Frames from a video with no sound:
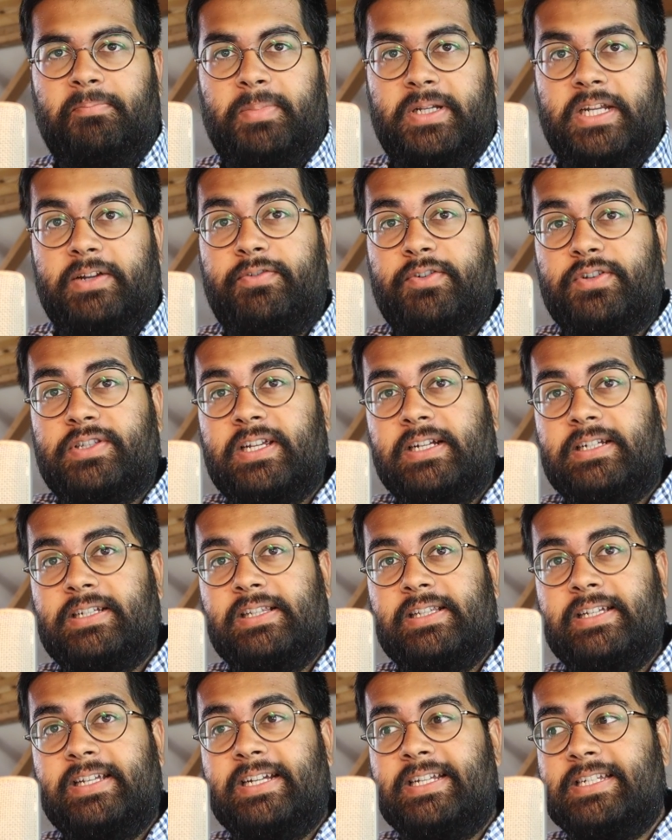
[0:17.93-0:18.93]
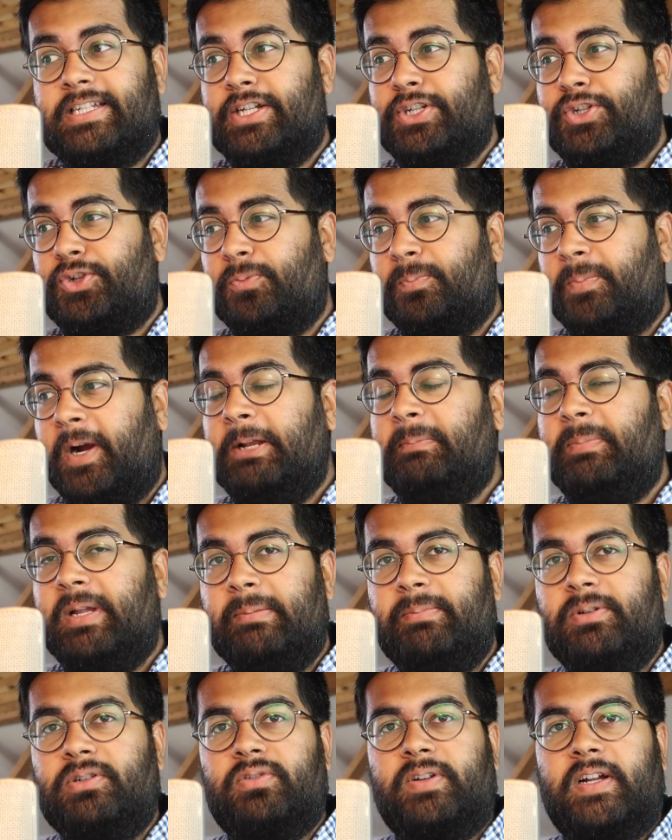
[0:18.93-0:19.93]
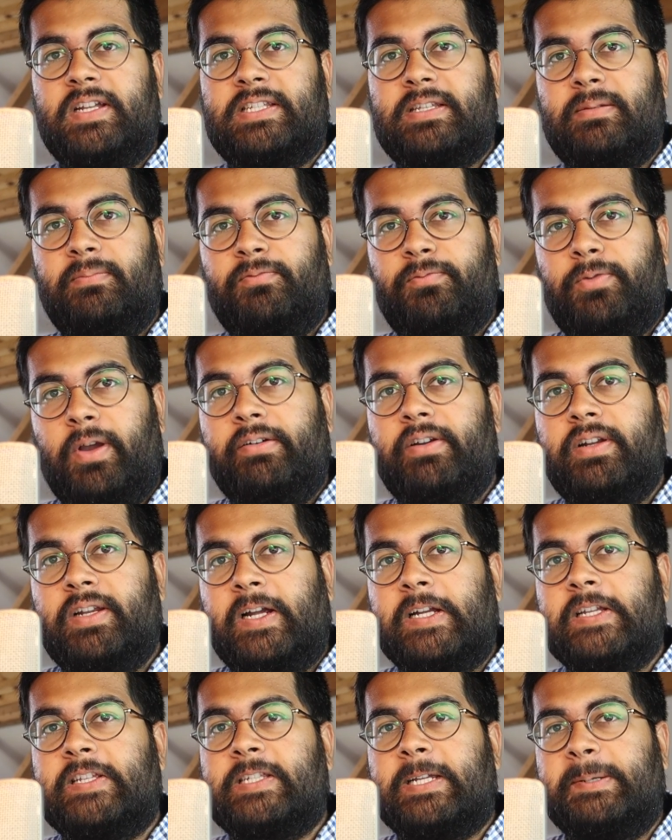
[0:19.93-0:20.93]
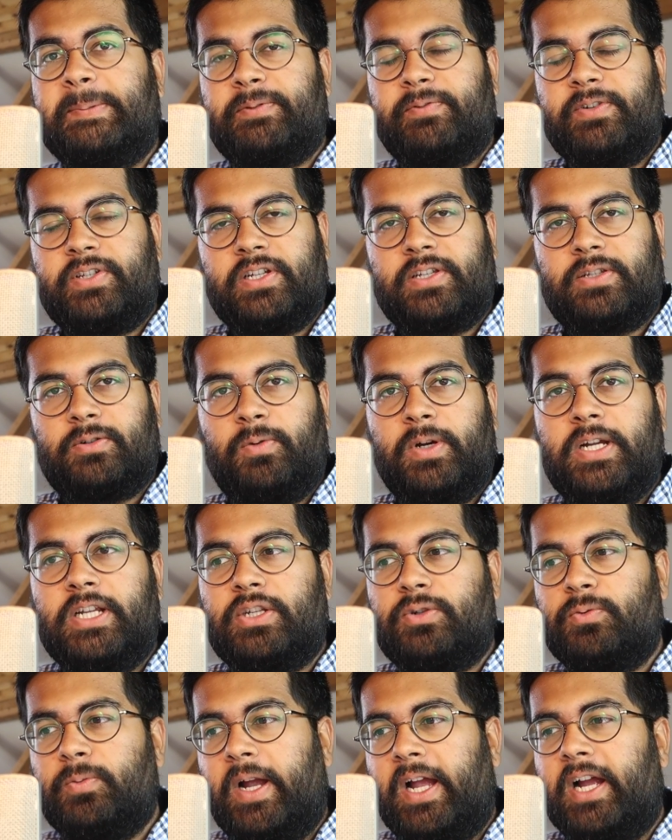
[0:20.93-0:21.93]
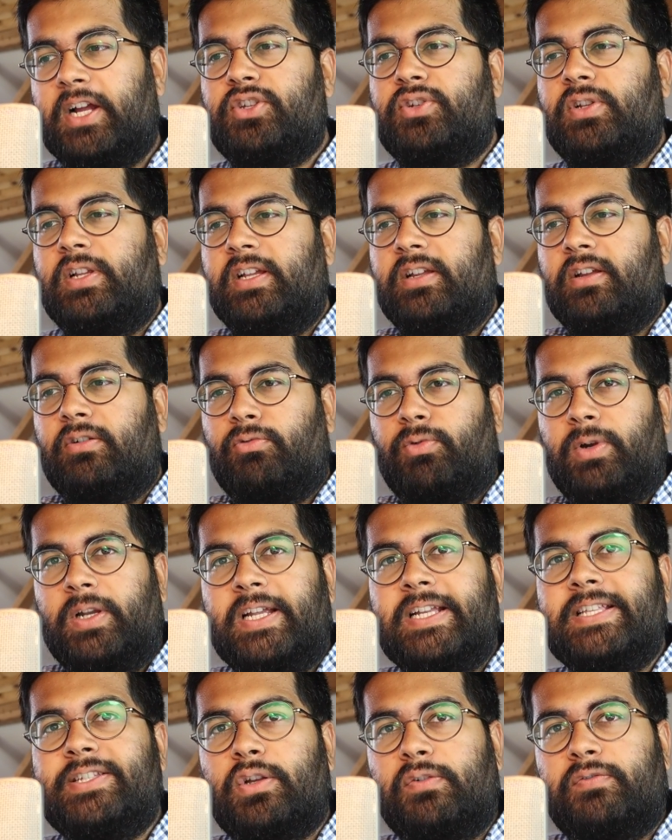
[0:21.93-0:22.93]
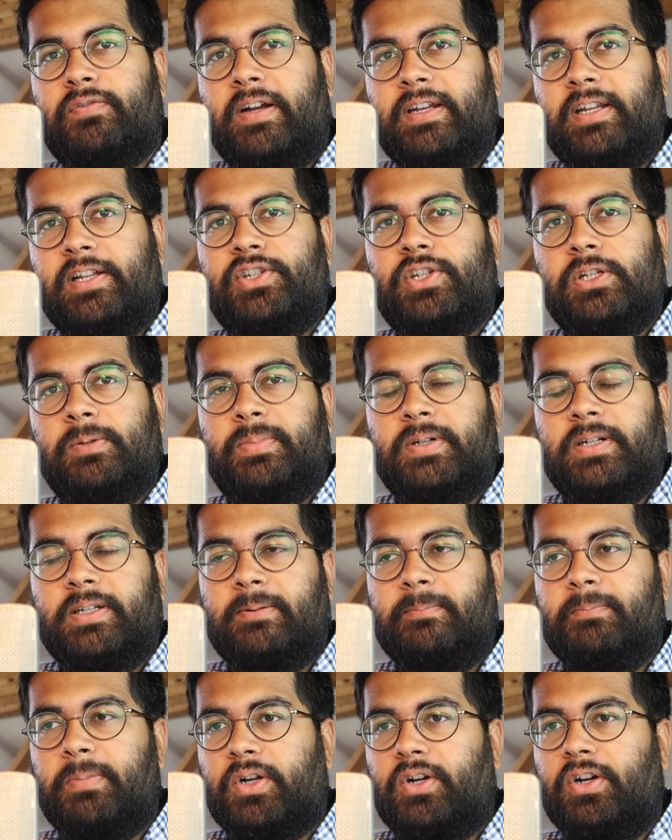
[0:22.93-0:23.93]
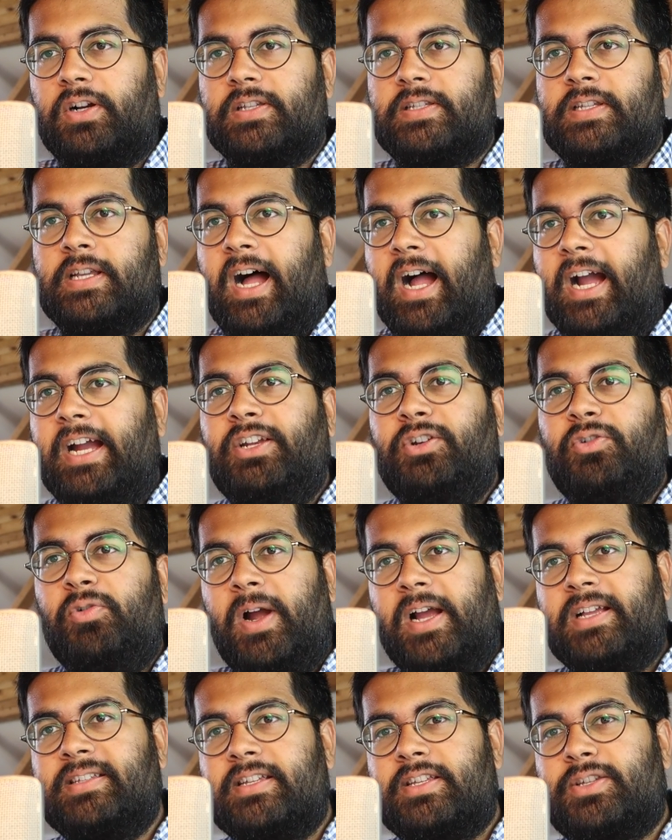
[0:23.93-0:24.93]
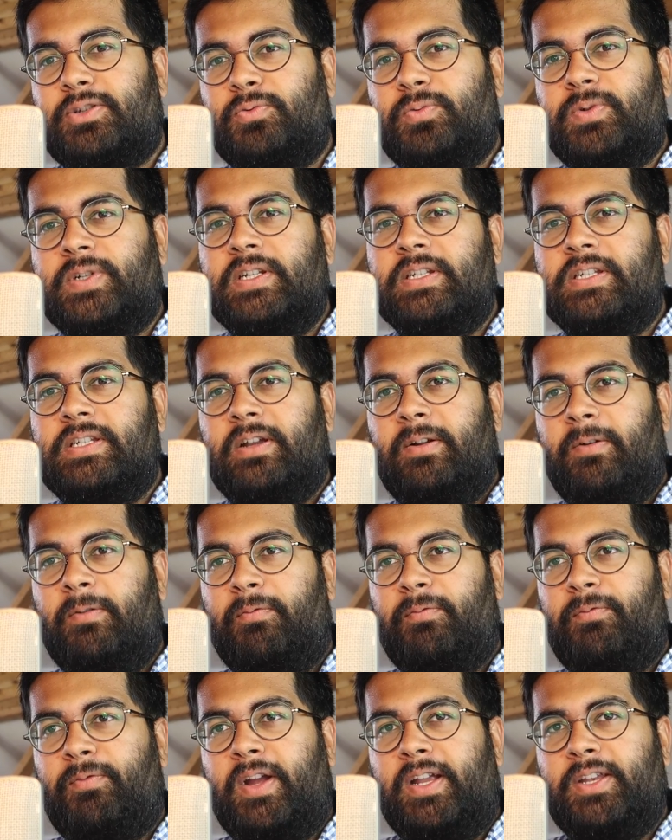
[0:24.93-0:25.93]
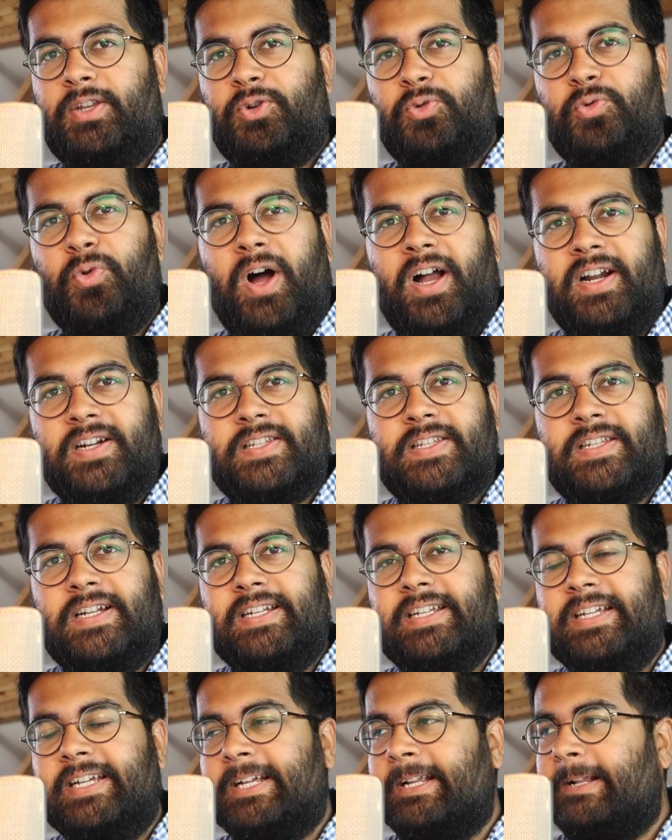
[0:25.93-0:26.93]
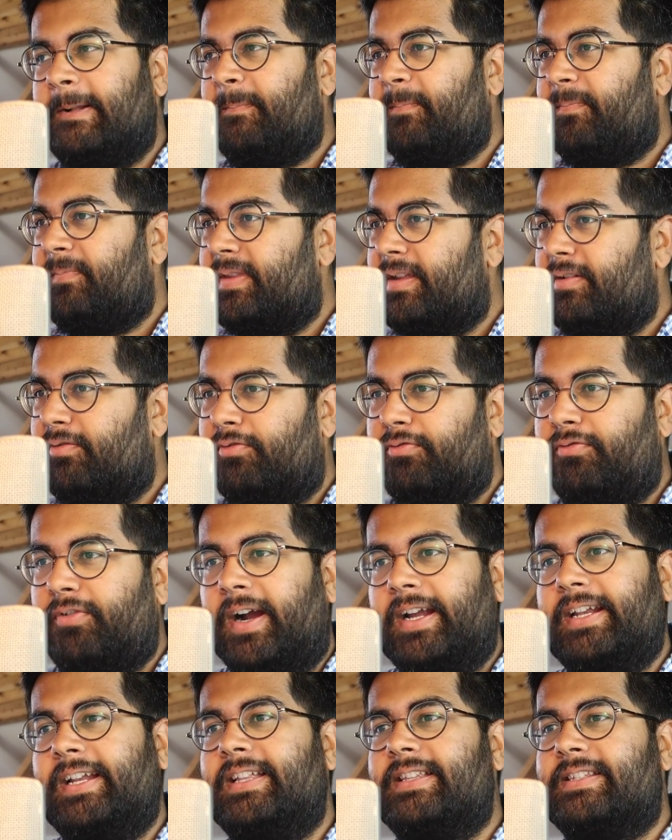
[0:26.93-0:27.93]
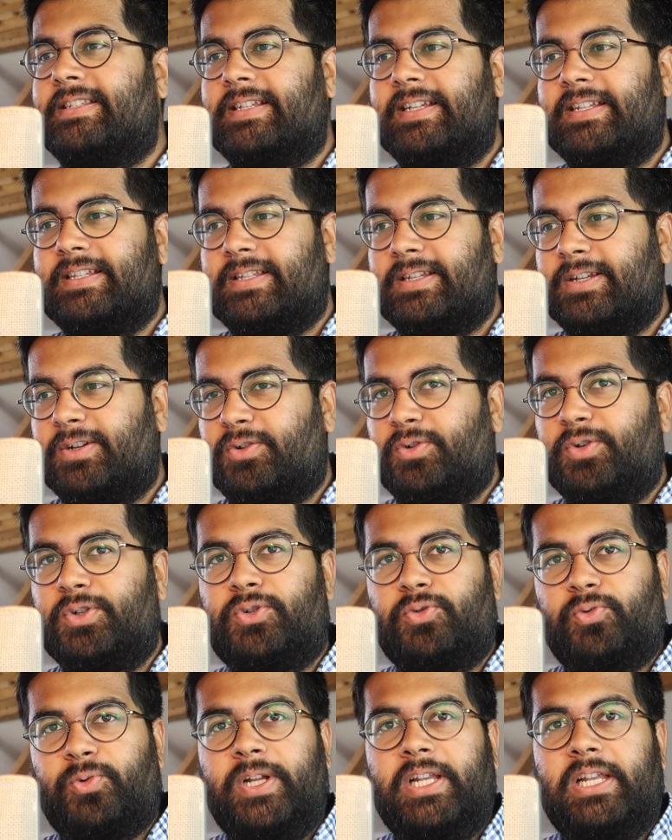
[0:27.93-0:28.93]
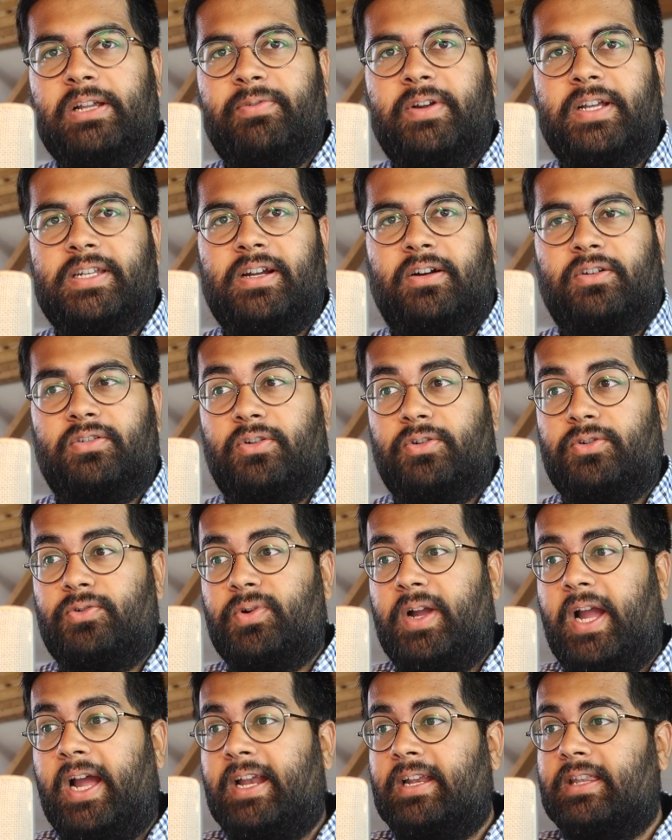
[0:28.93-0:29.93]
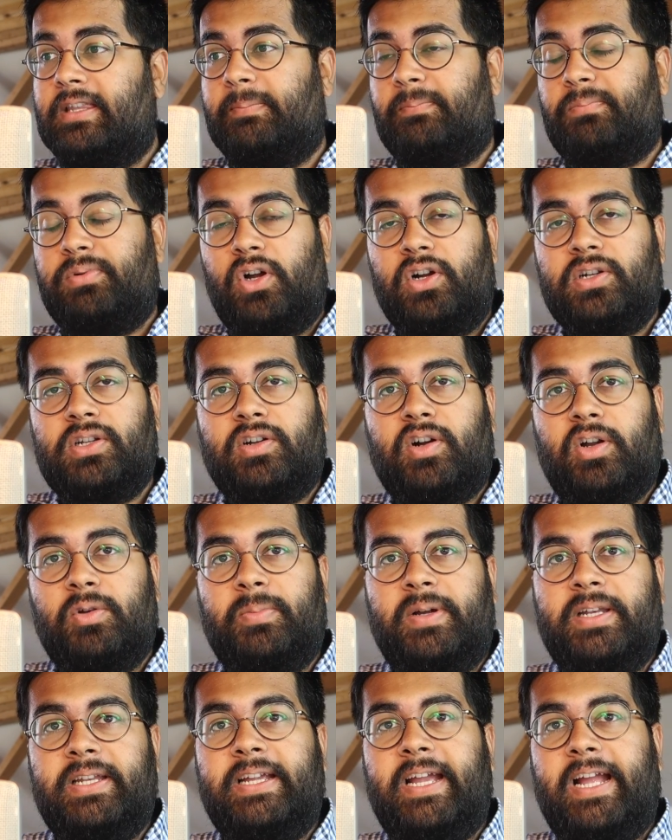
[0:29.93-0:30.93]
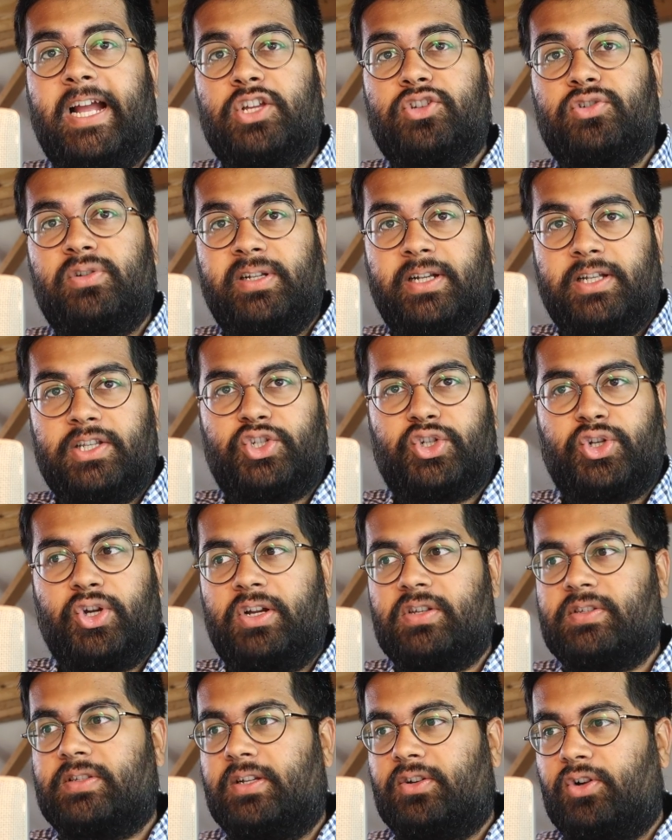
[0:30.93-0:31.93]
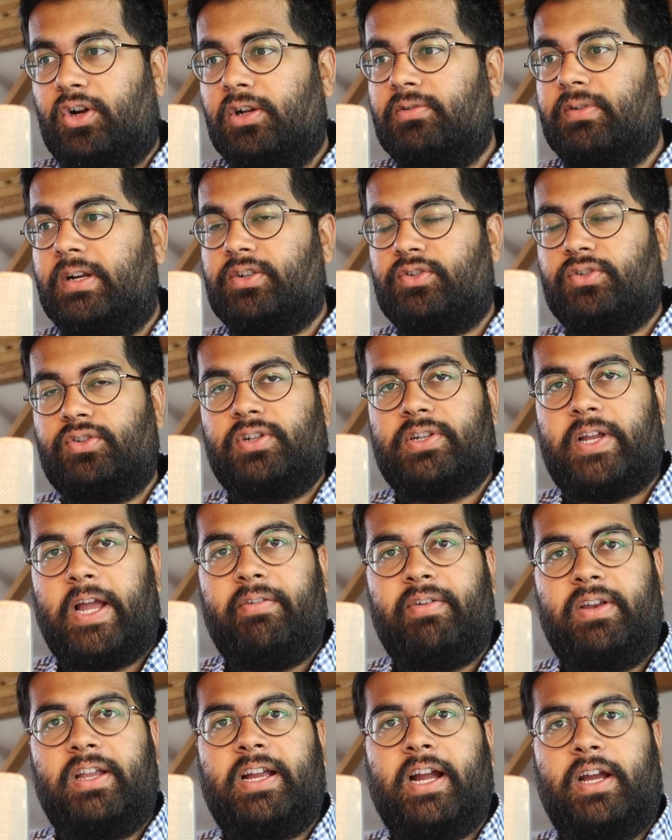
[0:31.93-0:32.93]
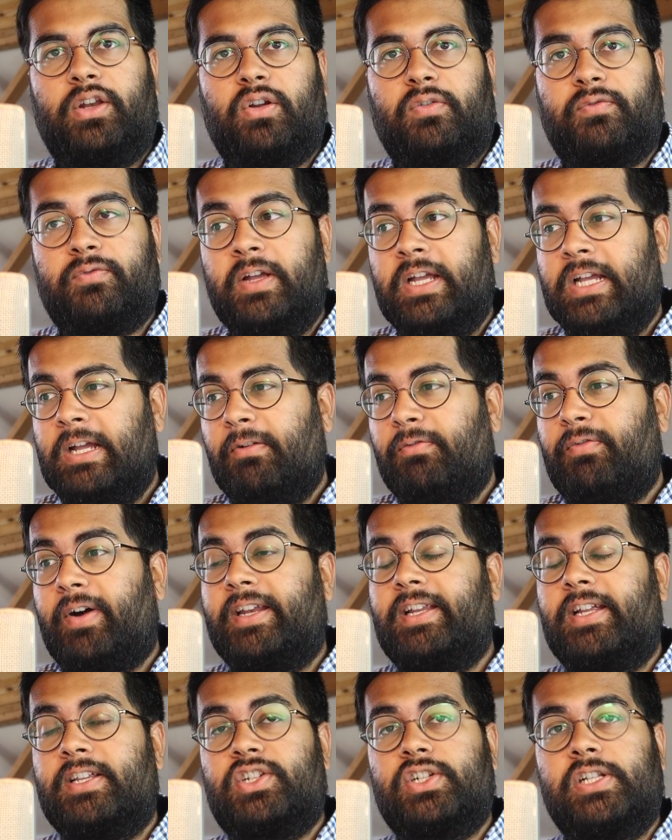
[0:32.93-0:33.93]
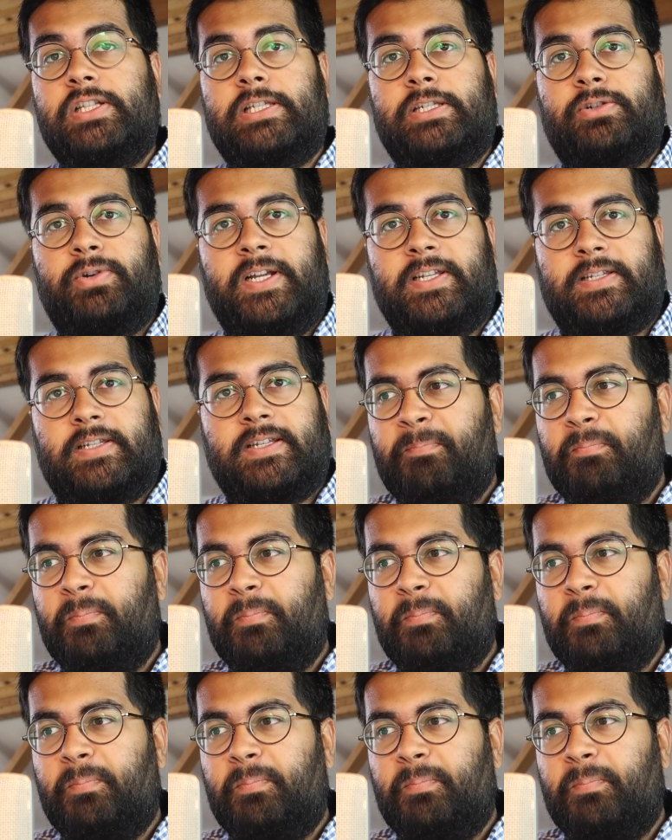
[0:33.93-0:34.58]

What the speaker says: But if you stick till the end, you might be able to get some very nice tips, which is going to actually release your financial burden. Because I know as a student, when you are studying, finances could really weigh down on you, and the blocked account money actually ensures that, all right, you don't have any kind of financial stress.